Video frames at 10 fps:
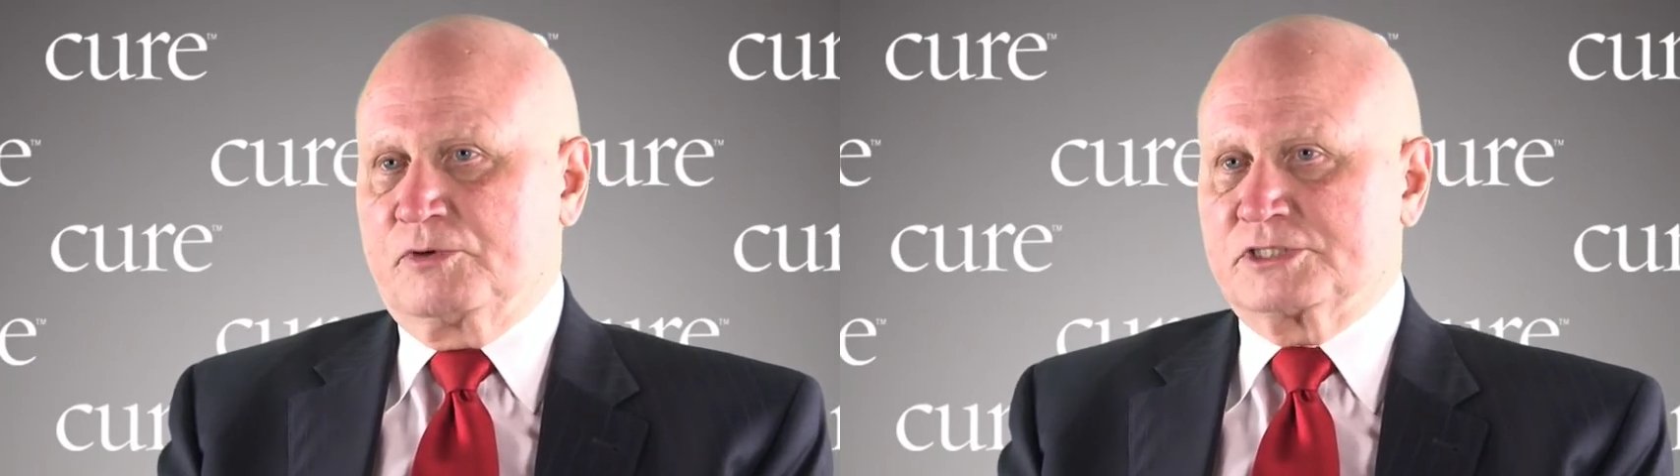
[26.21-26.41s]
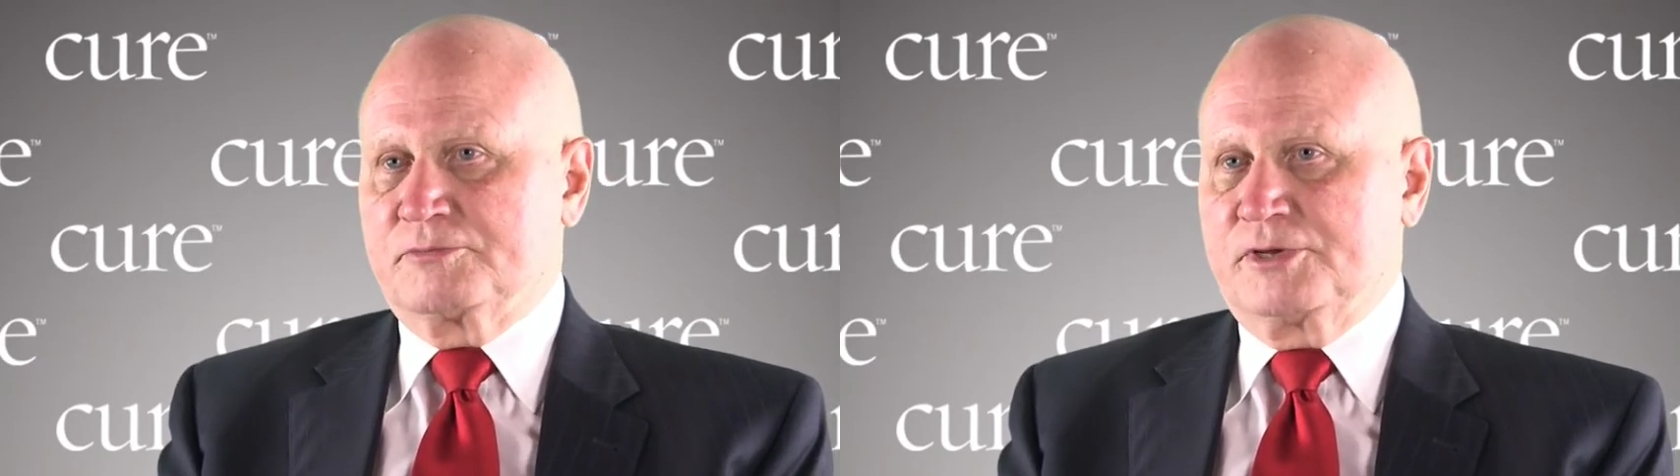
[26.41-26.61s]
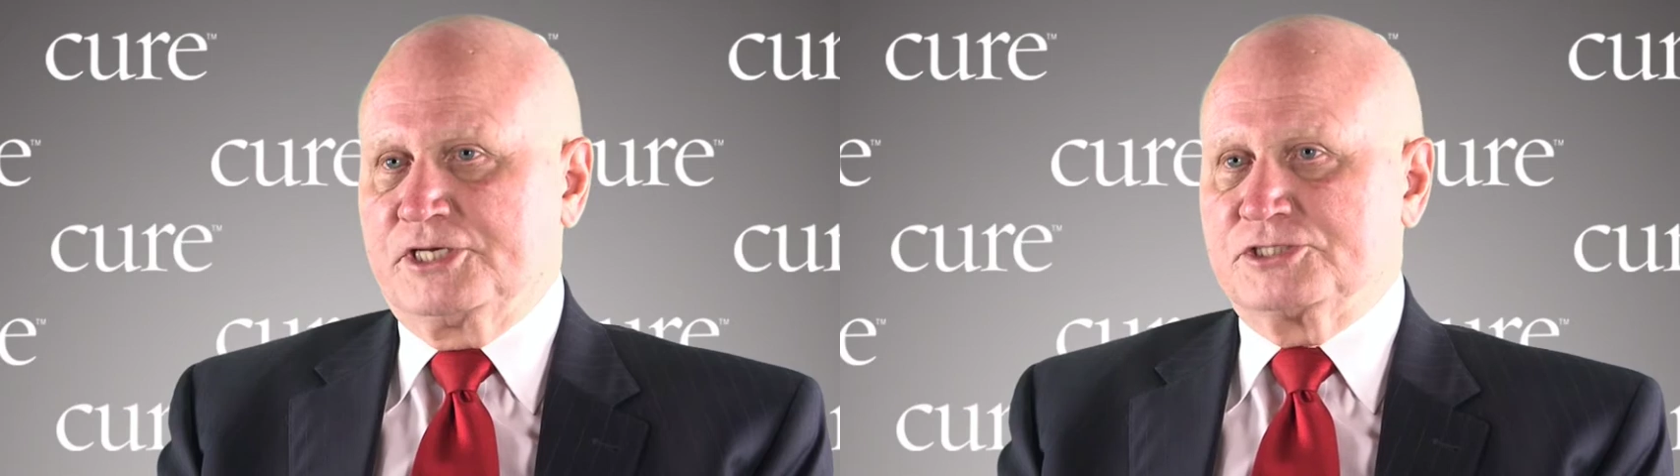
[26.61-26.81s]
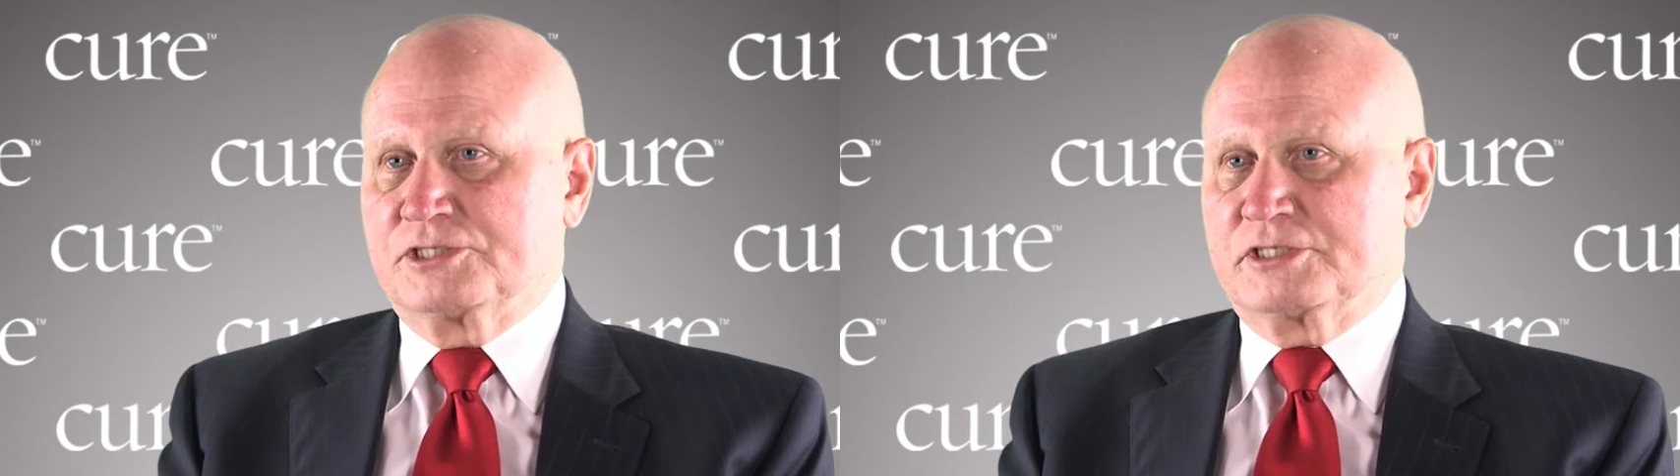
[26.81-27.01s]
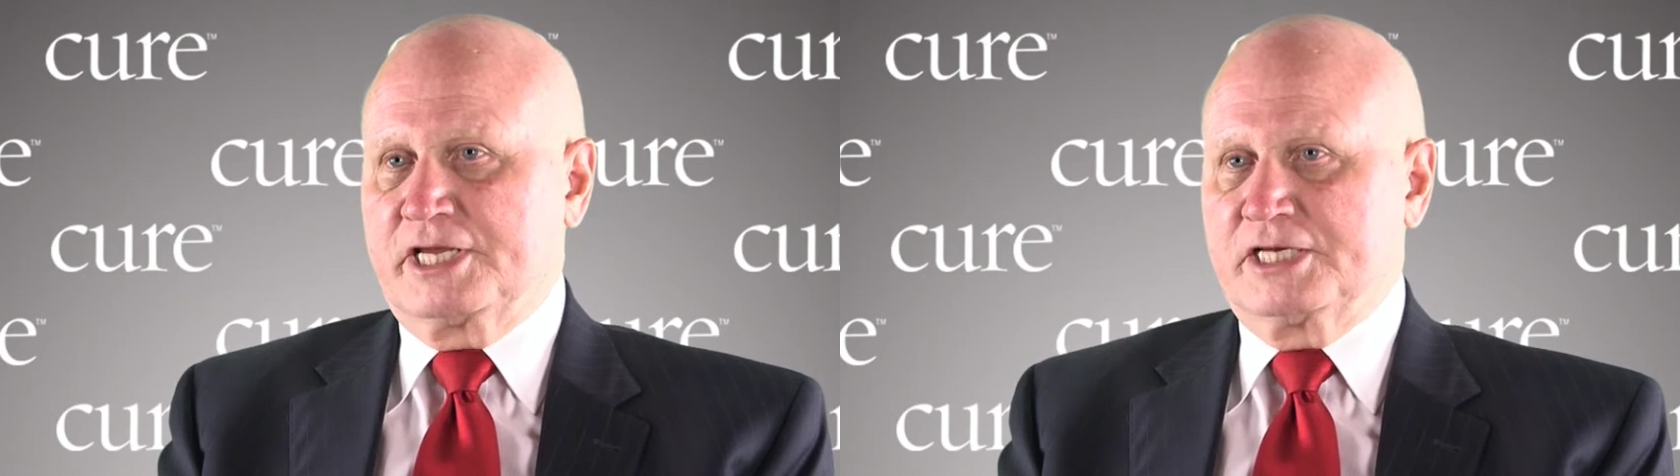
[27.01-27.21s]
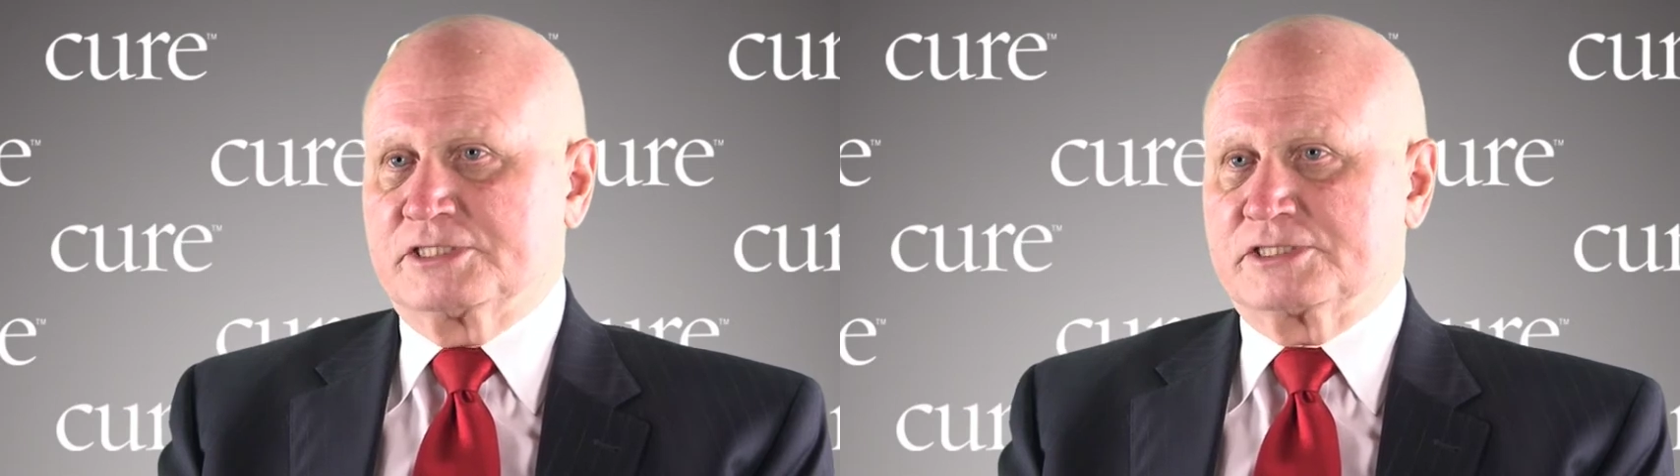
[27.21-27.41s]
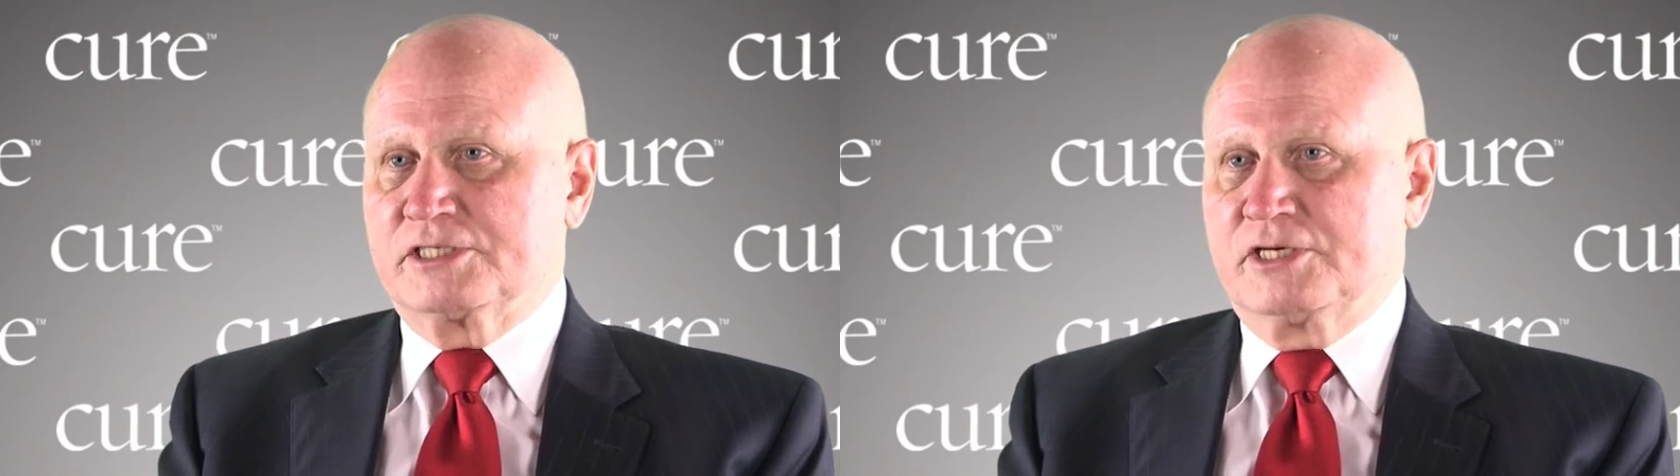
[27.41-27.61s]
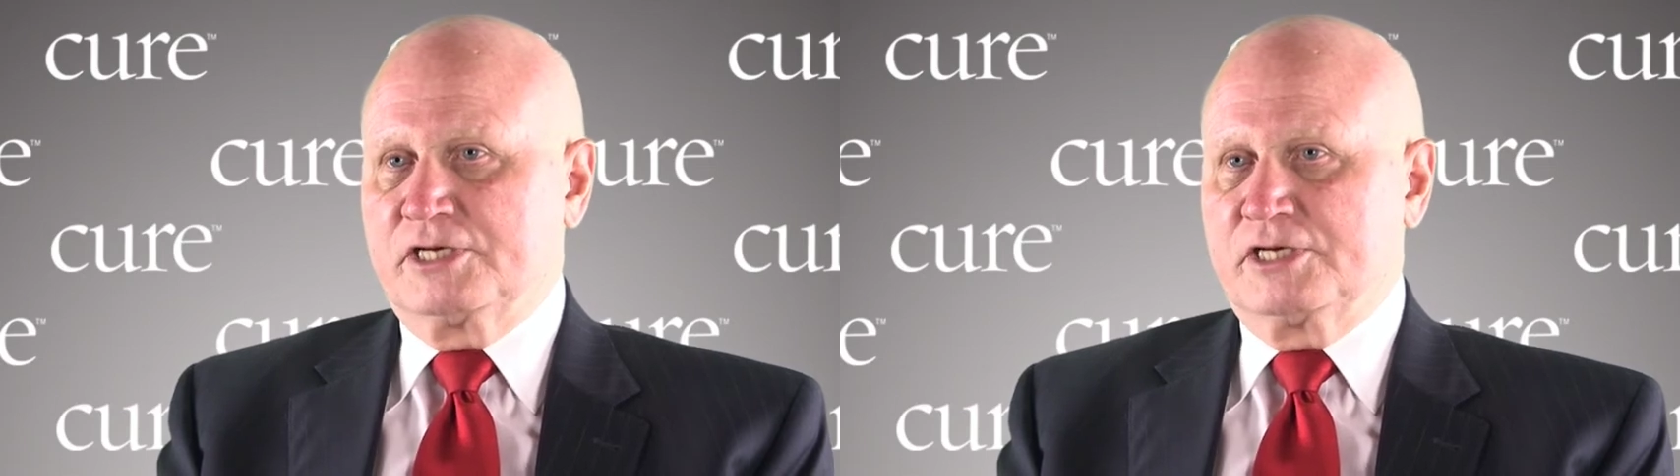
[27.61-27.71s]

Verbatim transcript: once a patient has